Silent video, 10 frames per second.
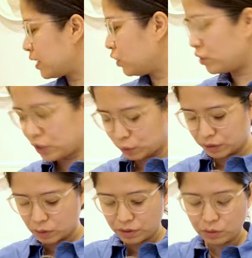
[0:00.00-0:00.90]
I thought this was
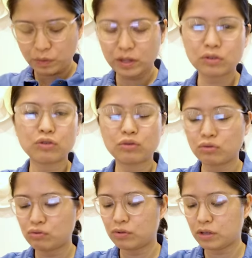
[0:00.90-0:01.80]
the one that went
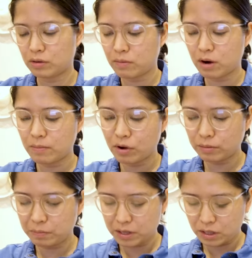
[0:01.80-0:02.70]
to the
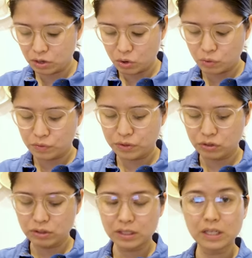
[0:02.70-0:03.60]
Marmont, but no.
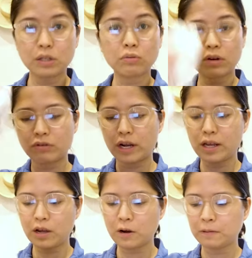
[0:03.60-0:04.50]
So this one right
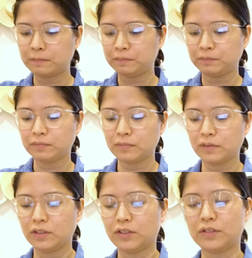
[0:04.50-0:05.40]
here
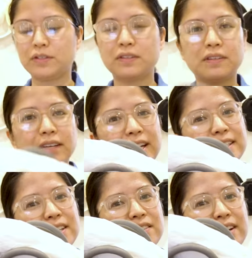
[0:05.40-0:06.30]
just gets
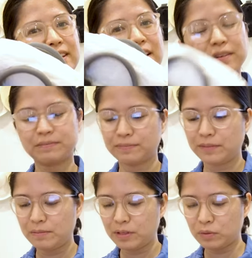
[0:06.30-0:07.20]
stuck right there
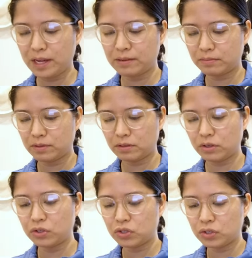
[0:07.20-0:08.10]
in between. So
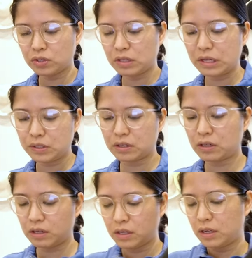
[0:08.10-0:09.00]
it just stays
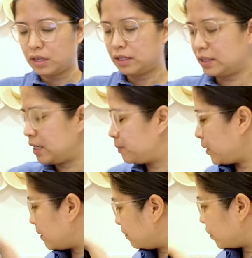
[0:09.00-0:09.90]
a stay
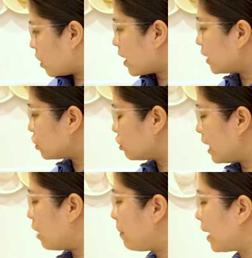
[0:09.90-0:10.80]
split. All right, so
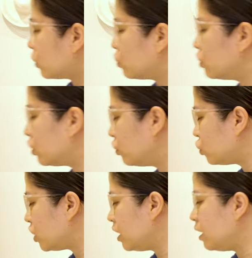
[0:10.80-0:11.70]
now back to the
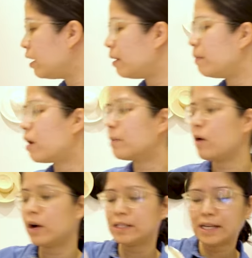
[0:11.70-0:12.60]
Gucci
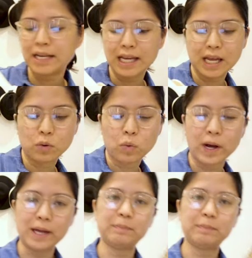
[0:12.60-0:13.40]
Marmont in white.